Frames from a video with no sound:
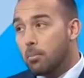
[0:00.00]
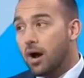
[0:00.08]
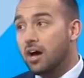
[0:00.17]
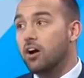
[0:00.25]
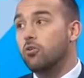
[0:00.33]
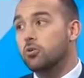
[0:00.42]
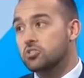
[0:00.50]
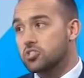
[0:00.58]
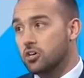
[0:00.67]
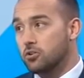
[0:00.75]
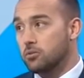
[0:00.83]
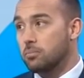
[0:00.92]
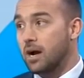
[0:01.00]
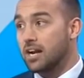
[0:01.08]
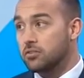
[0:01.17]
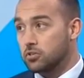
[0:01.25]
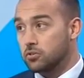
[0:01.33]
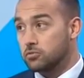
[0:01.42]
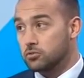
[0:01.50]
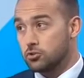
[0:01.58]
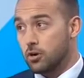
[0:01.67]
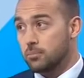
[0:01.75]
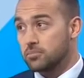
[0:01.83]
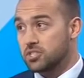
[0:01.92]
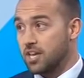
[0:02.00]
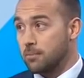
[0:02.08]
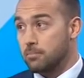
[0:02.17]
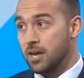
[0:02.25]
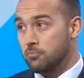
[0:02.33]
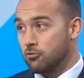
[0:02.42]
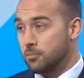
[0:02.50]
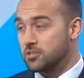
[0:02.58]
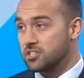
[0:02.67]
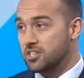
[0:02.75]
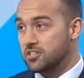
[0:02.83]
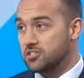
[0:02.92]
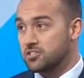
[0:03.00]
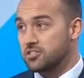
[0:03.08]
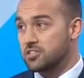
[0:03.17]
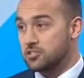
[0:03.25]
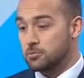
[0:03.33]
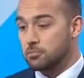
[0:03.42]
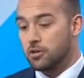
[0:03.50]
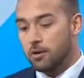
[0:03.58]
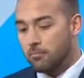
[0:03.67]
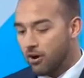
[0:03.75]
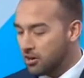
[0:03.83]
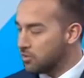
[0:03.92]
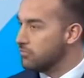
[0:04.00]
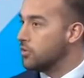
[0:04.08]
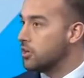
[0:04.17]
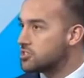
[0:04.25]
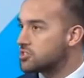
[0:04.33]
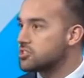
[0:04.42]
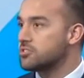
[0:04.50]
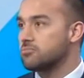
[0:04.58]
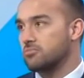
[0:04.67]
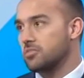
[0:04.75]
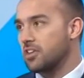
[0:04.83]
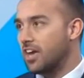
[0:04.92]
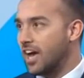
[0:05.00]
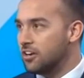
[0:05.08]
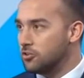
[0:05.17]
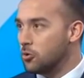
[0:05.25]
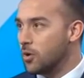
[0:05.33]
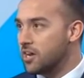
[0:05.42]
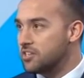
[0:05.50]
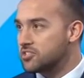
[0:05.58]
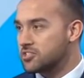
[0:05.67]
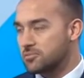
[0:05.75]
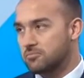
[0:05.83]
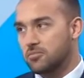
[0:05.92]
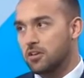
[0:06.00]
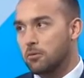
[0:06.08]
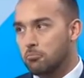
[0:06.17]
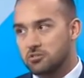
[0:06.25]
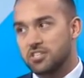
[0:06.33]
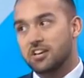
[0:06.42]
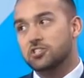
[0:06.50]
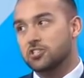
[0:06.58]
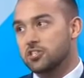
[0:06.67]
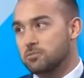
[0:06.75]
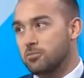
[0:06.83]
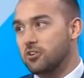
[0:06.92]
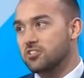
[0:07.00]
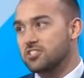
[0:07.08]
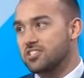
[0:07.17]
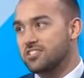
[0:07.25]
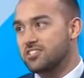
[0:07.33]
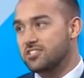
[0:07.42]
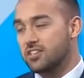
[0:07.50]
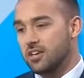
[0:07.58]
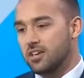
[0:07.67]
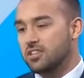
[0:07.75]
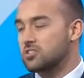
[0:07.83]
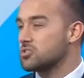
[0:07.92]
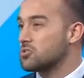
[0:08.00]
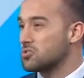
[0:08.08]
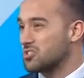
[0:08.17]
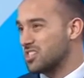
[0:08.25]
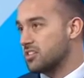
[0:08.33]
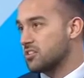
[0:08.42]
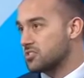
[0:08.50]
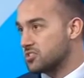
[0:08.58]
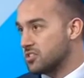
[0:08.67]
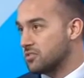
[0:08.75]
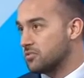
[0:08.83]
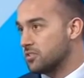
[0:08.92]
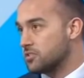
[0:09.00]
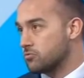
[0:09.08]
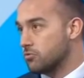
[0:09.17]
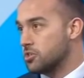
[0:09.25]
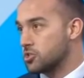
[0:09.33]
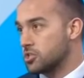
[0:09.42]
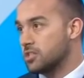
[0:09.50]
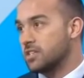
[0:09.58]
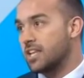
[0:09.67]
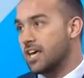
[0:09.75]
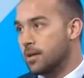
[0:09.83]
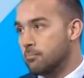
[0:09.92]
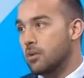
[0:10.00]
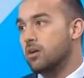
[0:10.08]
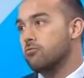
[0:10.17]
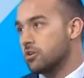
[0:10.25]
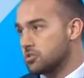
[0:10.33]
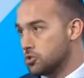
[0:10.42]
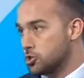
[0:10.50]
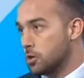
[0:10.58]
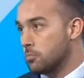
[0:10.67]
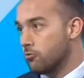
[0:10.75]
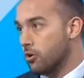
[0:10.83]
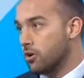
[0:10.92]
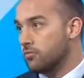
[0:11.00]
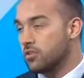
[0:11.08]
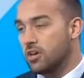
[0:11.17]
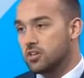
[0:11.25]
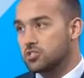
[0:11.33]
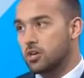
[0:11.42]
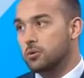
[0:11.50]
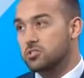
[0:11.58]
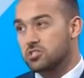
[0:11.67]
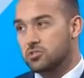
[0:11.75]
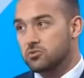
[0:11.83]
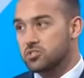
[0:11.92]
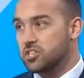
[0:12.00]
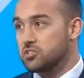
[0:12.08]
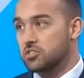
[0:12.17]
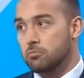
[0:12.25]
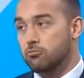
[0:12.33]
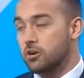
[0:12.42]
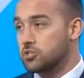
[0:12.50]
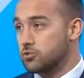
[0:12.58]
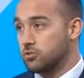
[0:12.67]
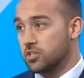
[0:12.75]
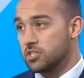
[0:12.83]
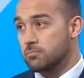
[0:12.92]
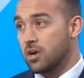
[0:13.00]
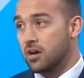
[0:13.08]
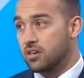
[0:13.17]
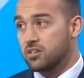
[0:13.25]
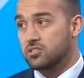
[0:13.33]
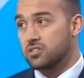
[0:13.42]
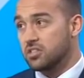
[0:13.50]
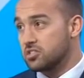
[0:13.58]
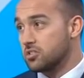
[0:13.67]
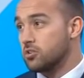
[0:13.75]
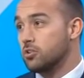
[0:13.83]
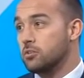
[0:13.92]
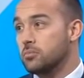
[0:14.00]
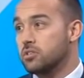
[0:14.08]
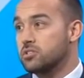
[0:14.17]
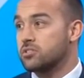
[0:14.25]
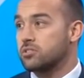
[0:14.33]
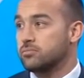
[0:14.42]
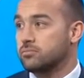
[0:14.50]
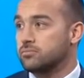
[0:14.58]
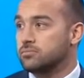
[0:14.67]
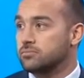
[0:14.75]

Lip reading: But also, part of Donald Trump's campaign promises to put America first and always protectionist policies. This is also seen a concern for this region that it might threaten job growth. So I would still see some pressure on these markets and these economies.